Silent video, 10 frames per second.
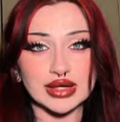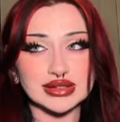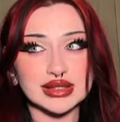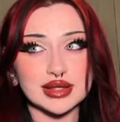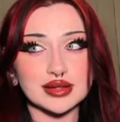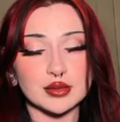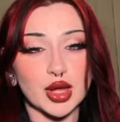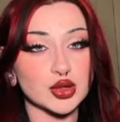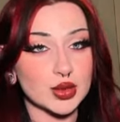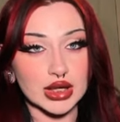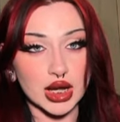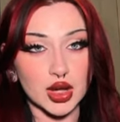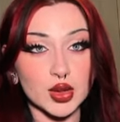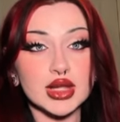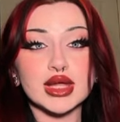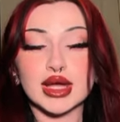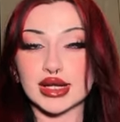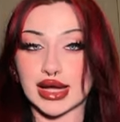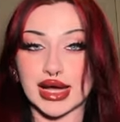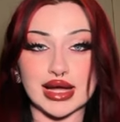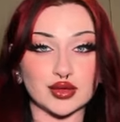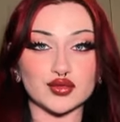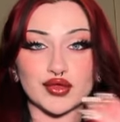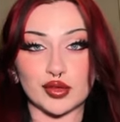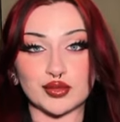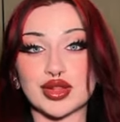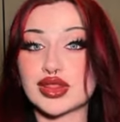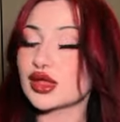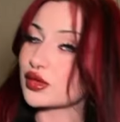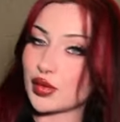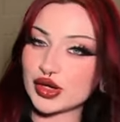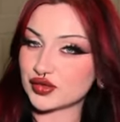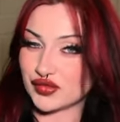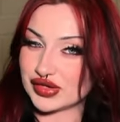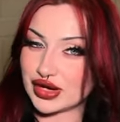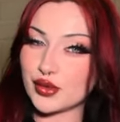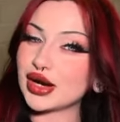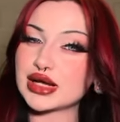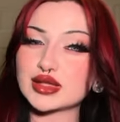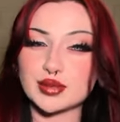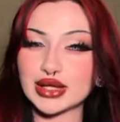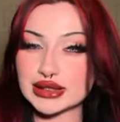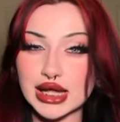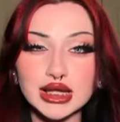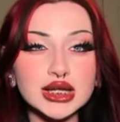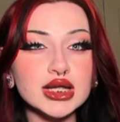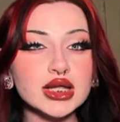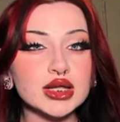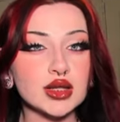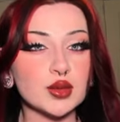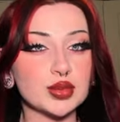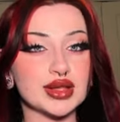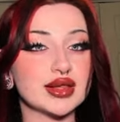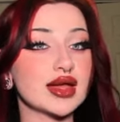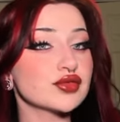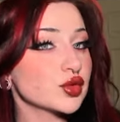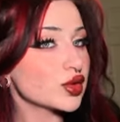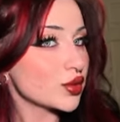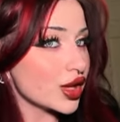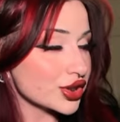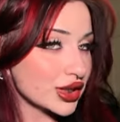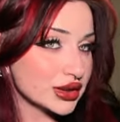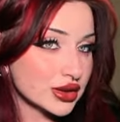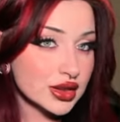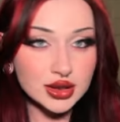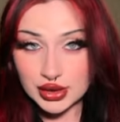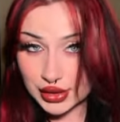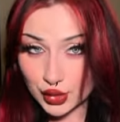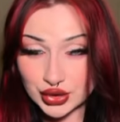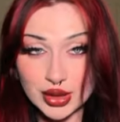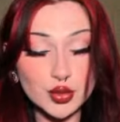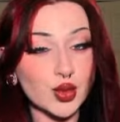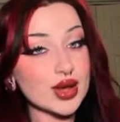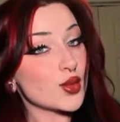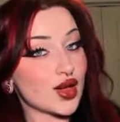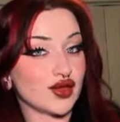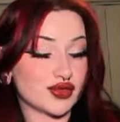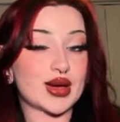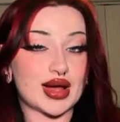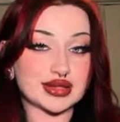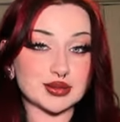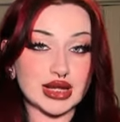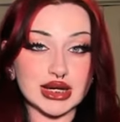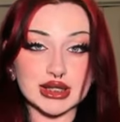I did this about a week ago and I hadn't filmed this part of the video where I explained that. But this is after one wash and it's holding up quite well if you ask me.